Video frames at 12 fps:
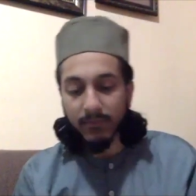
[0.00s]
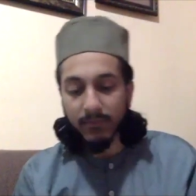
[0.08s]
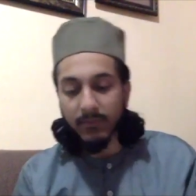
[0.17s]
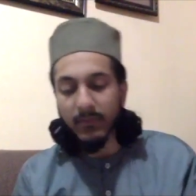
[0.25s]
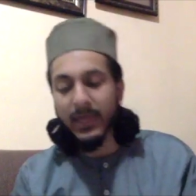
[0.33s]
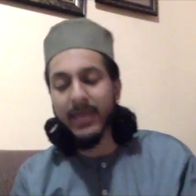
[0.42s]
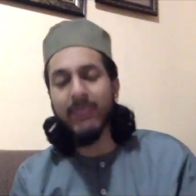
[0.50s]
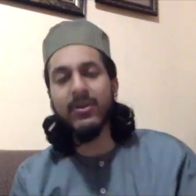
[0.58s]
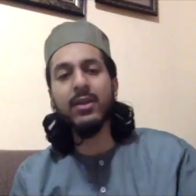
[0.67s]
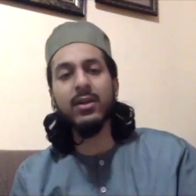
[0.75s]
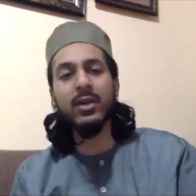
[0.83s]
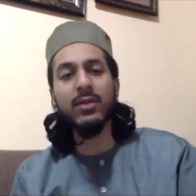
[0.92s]

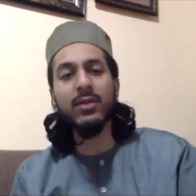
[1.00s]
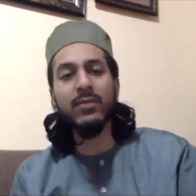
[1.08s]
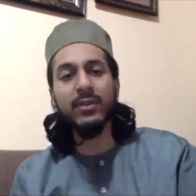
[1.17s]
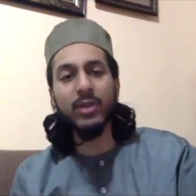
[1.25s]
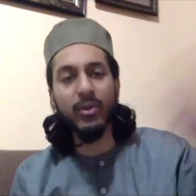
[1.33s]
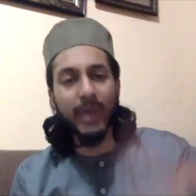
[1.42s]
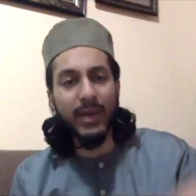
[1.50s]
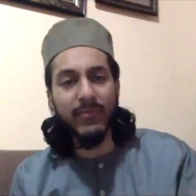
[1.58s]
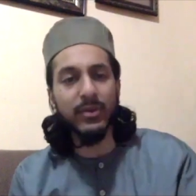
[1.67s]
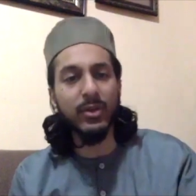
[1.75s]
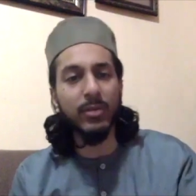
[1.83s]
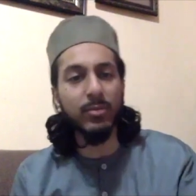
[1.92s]
Even the
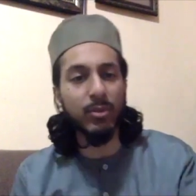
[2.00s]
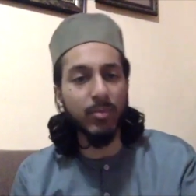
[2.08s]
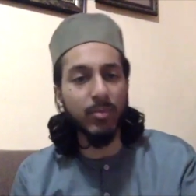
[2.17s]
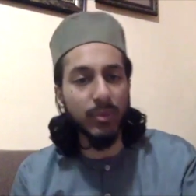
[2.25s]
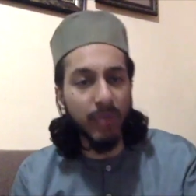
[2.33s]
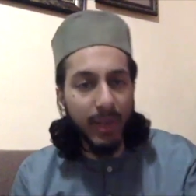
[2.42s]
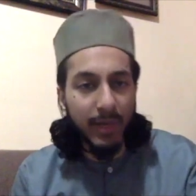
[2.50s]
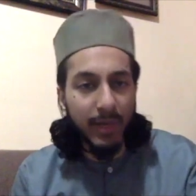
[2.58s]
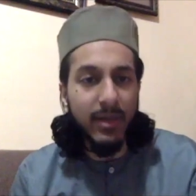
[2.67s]
grandfather Abdul Muttalib,